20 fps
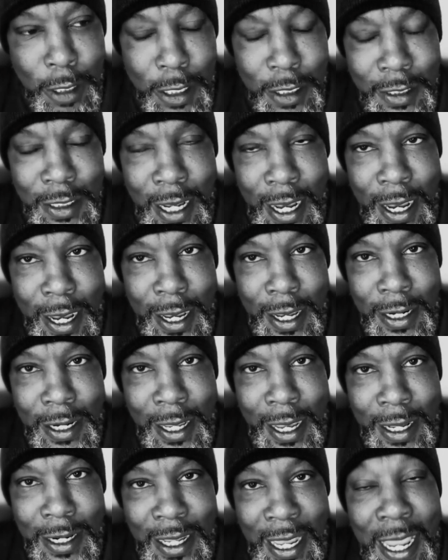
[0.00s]
Died
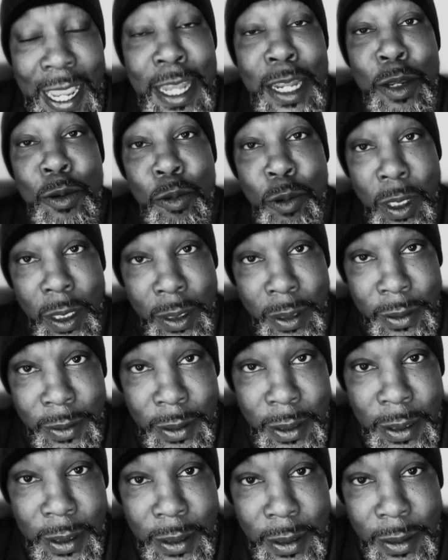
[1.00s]
at 81,
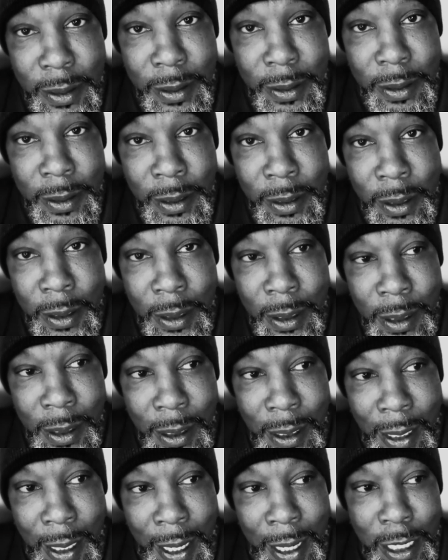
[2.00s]

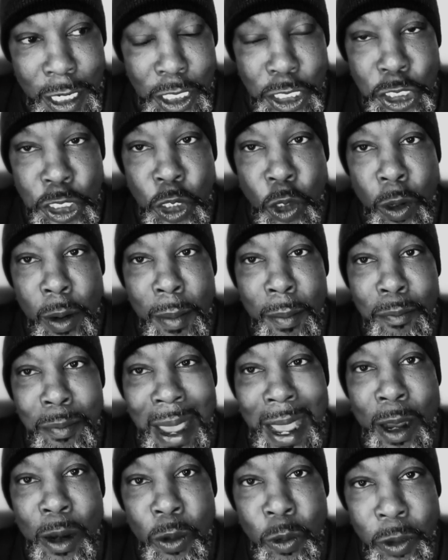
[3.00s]
had a short
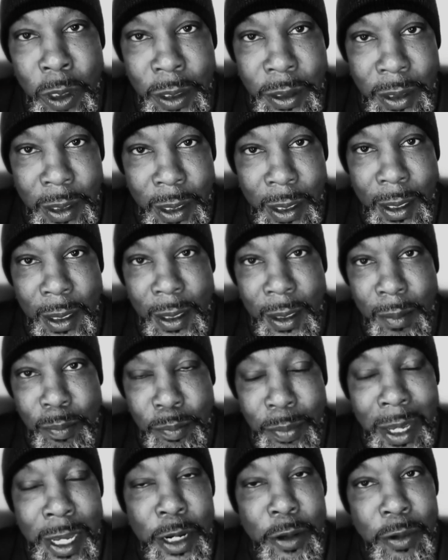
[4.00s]
bout with
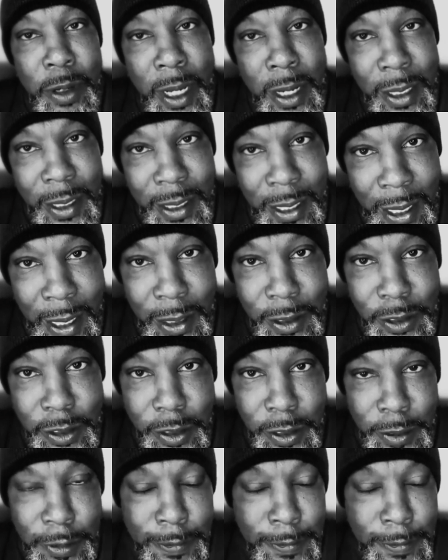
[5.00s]
pancreatic cancer.